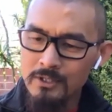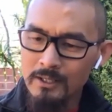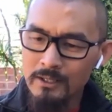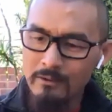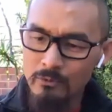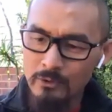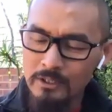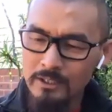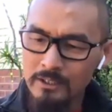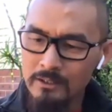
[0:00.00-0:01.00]
that I'm
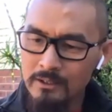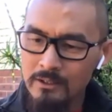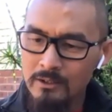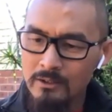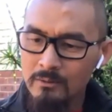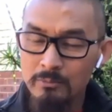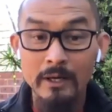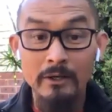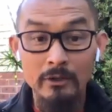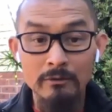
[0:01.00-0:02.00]
really
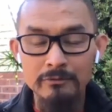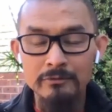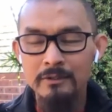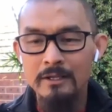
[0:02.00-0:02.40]
proud of